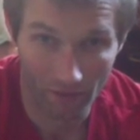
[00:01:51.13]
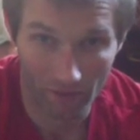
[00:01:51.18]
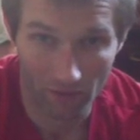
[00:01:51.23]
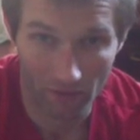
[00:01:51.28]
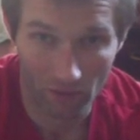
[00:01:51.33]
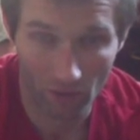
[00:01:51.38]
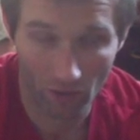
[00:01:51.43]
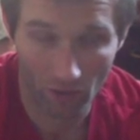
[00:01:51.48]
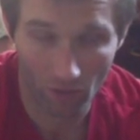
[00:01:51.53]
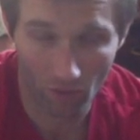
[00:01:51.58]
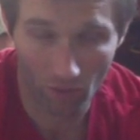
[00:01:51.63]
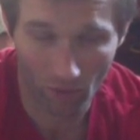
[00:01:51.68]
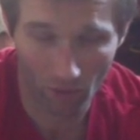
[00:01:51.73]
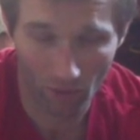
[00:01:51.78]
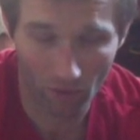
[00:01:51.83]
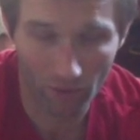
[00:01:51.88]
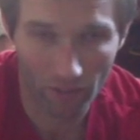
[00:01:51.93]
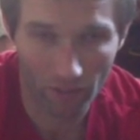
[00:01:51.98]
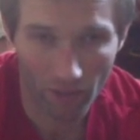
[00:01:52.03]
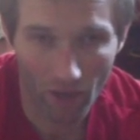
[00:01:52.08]
So
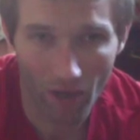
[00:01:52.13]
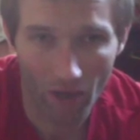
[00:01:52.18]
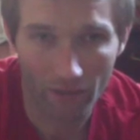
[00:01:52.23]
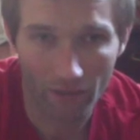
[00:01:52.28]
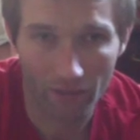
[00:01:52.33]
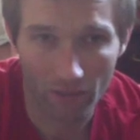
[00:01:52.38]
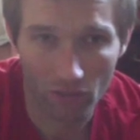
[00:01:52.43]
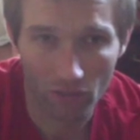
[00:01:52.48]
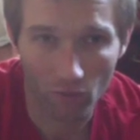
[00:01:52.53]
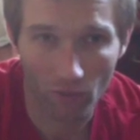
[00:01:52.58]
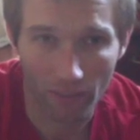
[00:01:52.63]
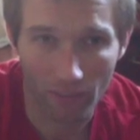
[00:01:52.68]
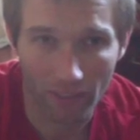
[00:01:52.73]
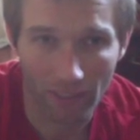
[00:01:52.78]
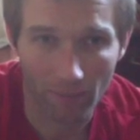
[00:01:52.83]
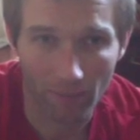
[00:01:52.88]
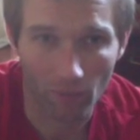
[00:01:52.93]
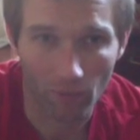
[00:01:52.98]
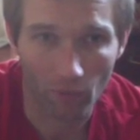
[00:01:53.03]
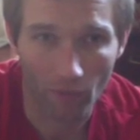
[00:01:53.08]
early on, you just want to
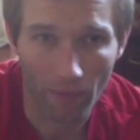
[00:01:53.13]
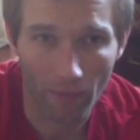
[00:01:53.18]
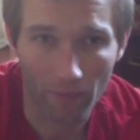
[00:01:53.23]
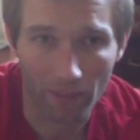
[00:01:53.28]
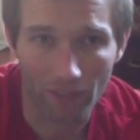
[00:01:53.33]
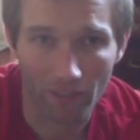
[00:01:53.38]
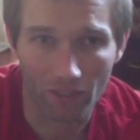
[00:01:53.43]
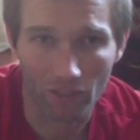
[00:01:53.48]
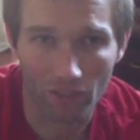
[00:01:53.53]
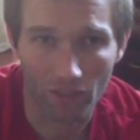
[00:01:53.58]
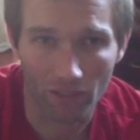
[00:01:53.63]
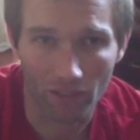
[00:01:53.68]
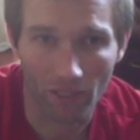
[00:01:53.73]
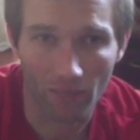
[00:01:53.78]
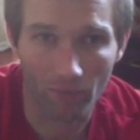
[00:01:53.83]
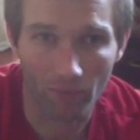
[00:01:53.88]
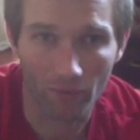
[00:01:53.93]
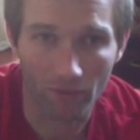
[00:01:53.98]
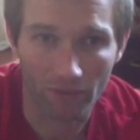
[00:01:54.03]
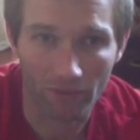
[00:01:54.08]
keep the repetition
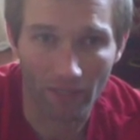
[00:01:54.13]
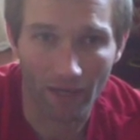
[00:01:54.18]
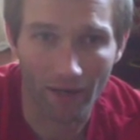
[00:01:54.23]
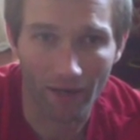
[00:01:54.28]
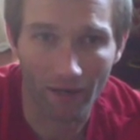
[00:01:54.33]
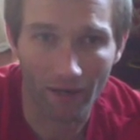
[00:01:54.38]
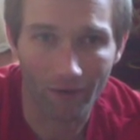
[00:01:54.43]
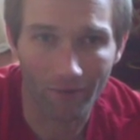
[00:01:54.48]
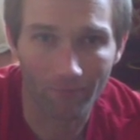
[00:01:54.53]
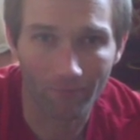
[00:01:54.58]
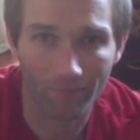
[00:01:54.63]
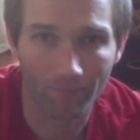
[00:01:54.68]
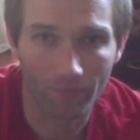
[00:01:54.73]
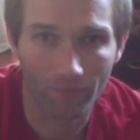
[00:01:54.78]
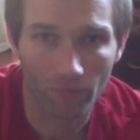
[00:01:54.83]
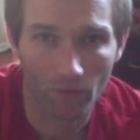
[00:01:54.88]
numbers down,